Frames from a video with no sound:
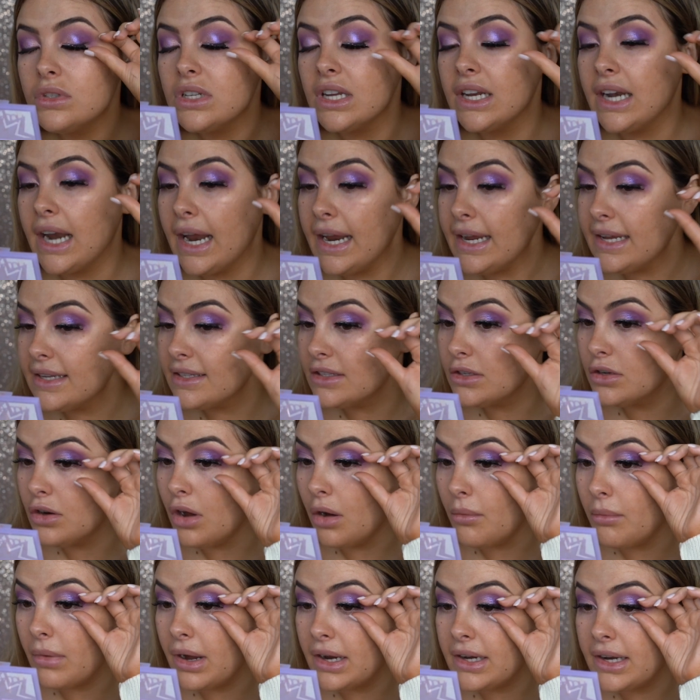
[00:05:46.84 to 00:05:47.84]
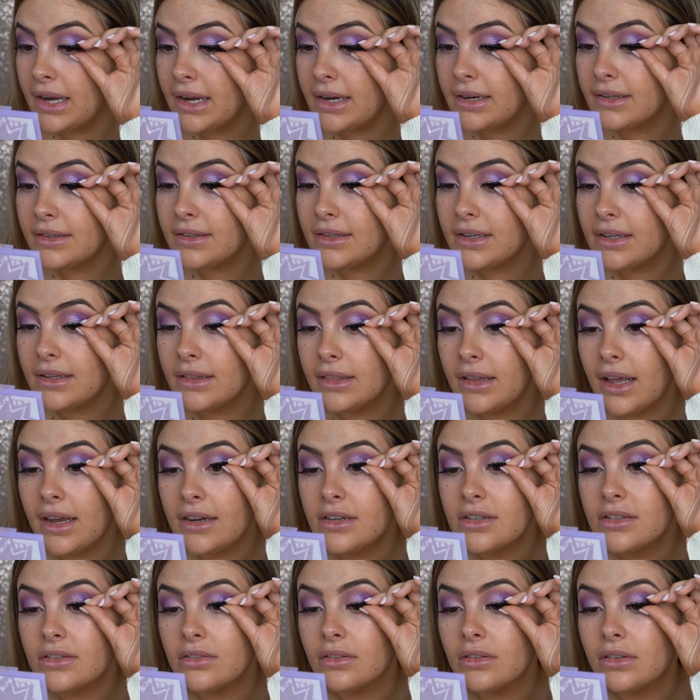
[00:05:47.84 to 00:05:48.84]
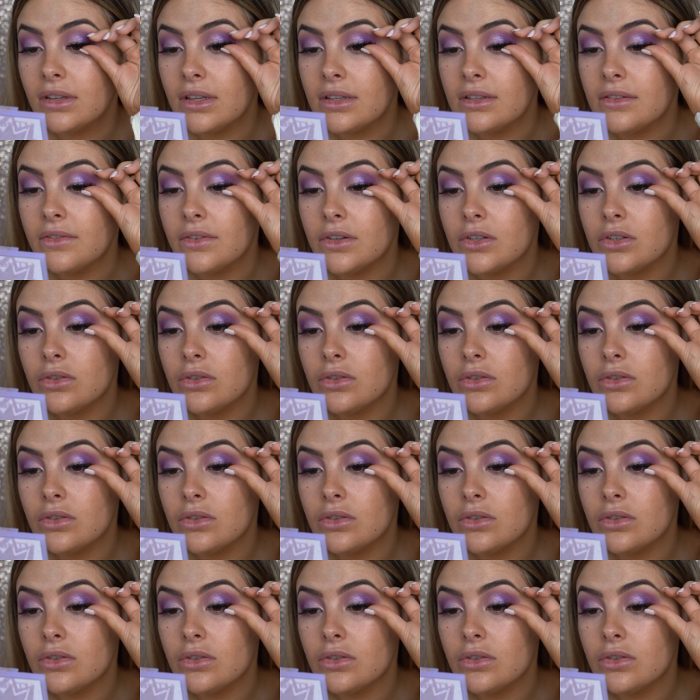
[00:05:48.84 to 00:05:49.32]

today is not my day to stick lashes on, that's for